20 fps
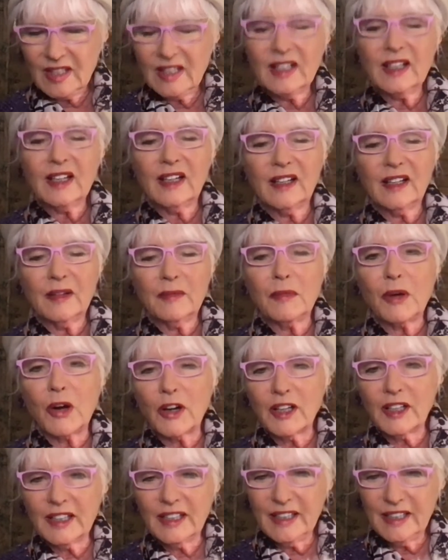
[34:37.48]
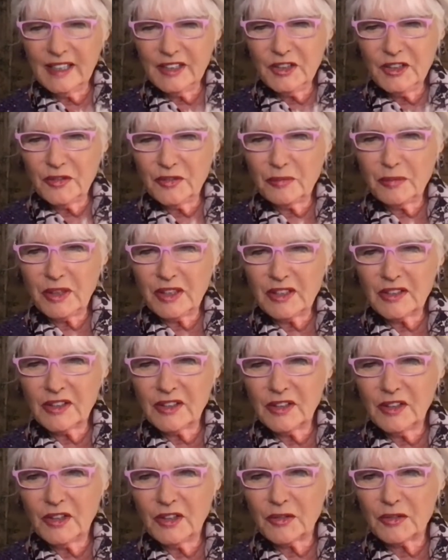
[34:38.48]
Marlene. You've been,
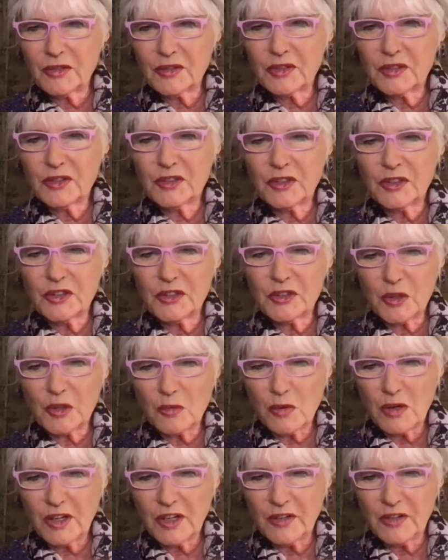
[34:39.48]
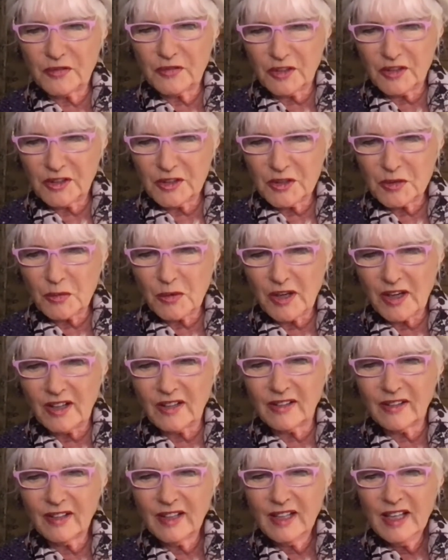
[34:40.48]
just so wonderful as
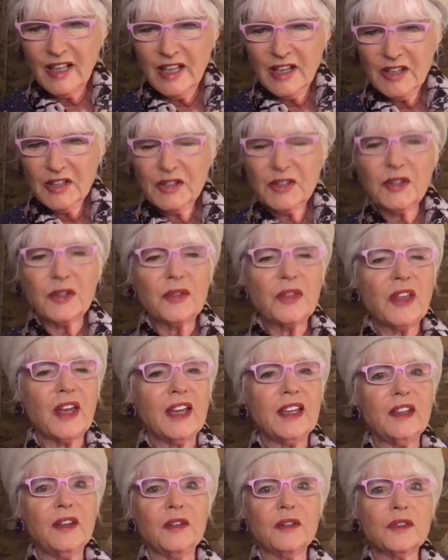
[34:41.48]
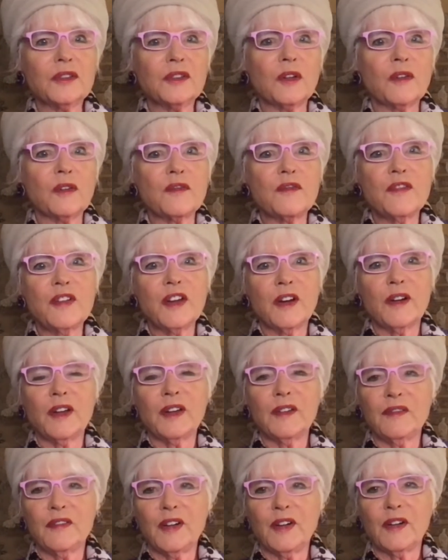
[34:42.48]
well. So thank you so
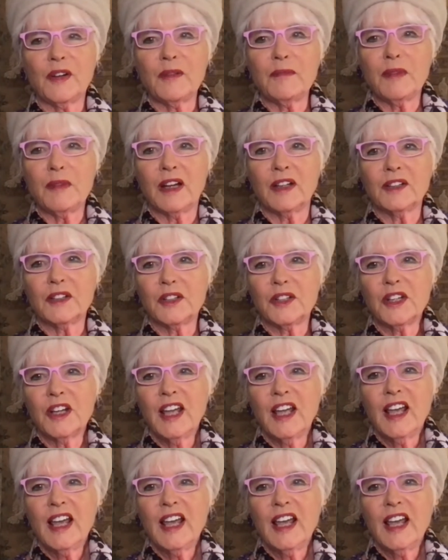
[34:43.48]
very, very much.